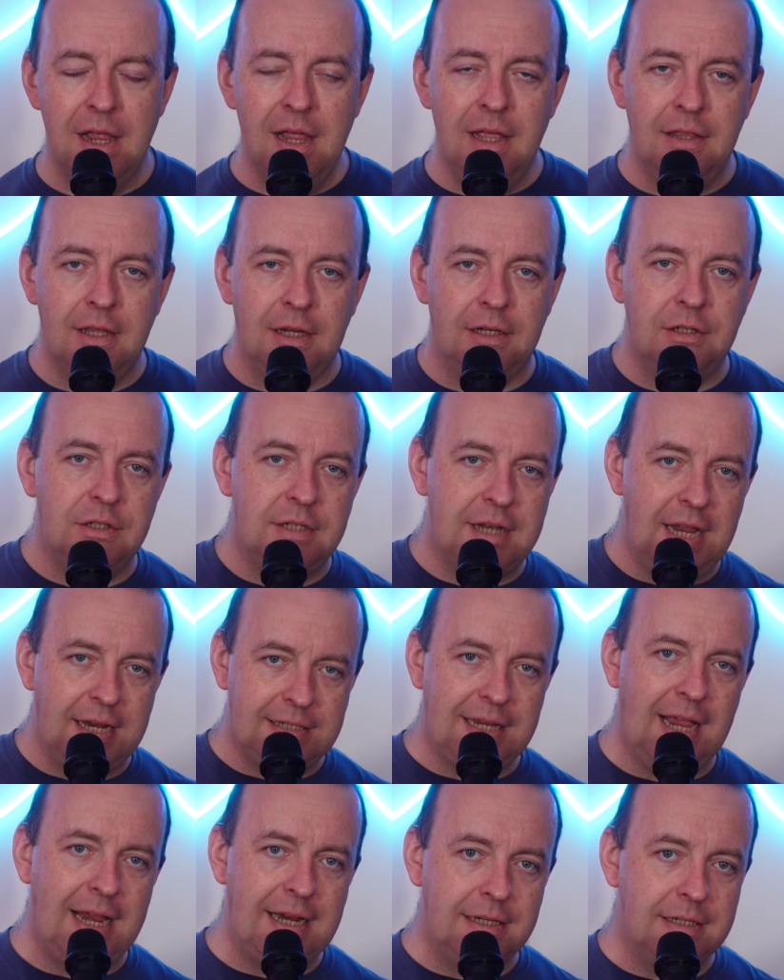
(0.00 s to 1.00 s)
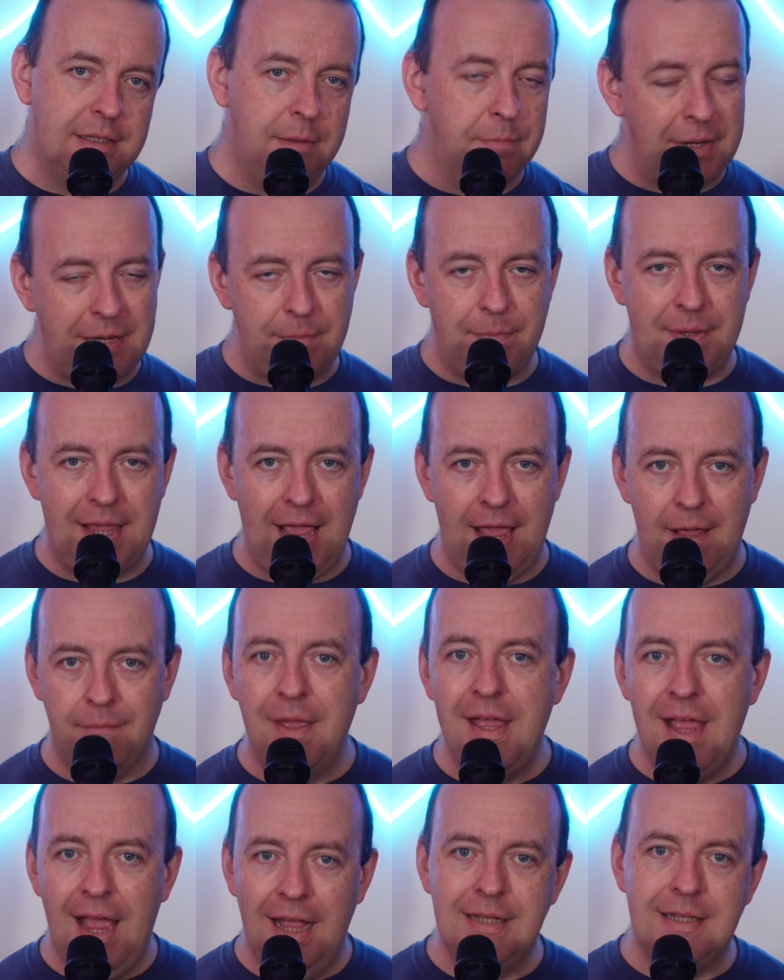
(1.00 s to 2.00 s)
that dictates the BPM
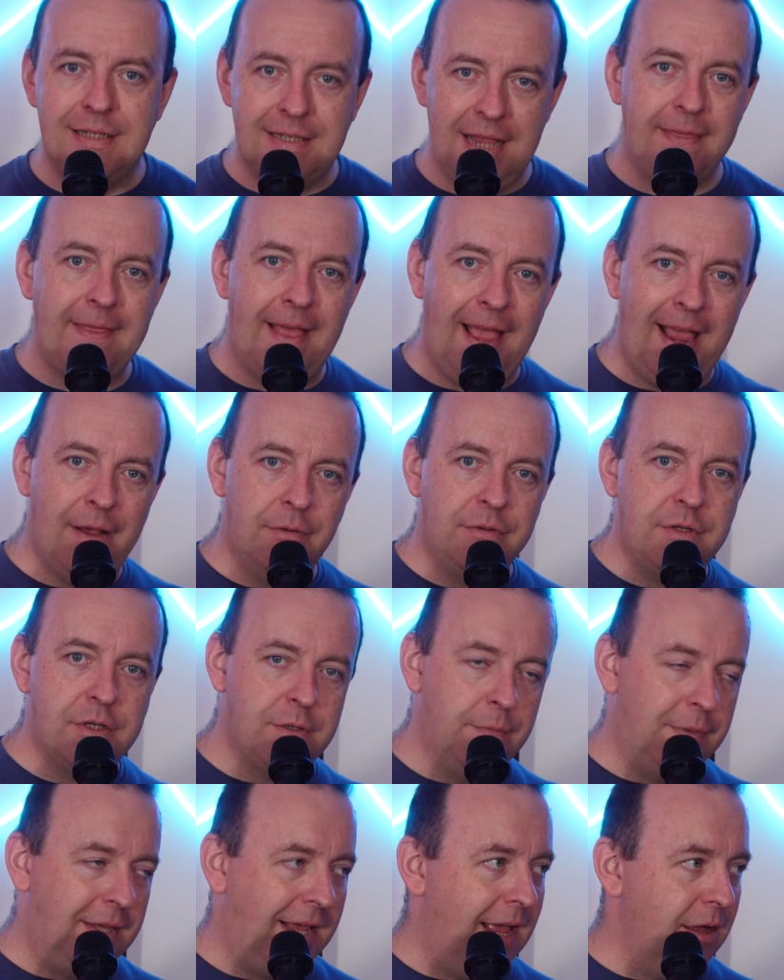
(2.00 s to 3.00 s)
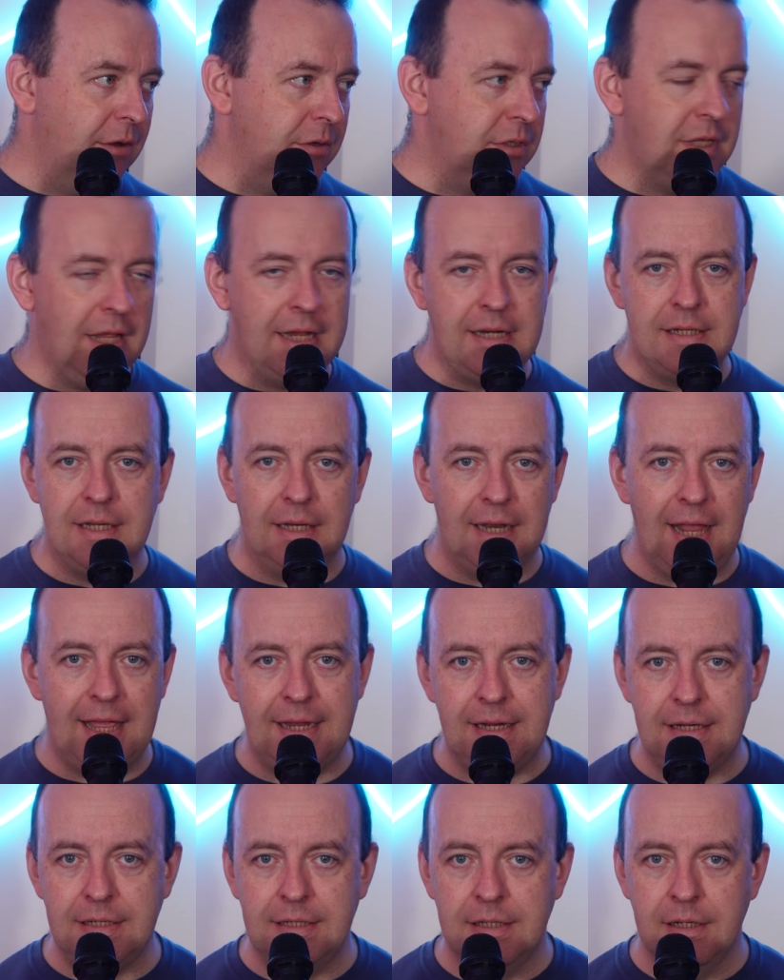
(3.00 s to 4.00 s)
and send that out to something else like
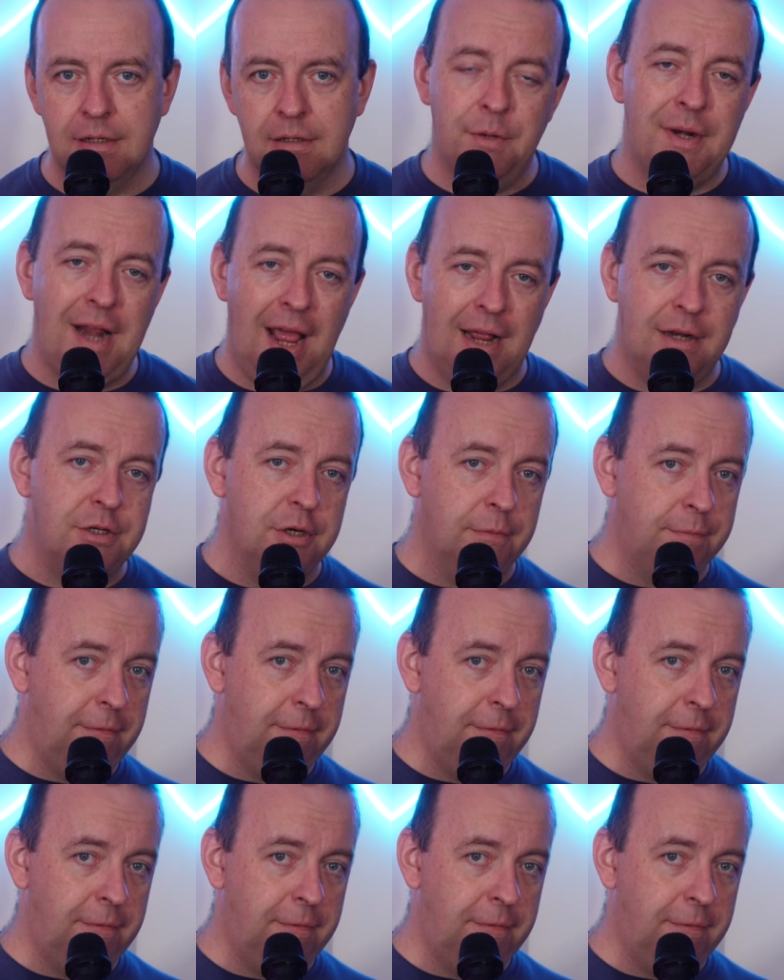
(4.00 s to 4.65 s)
delays to enhance your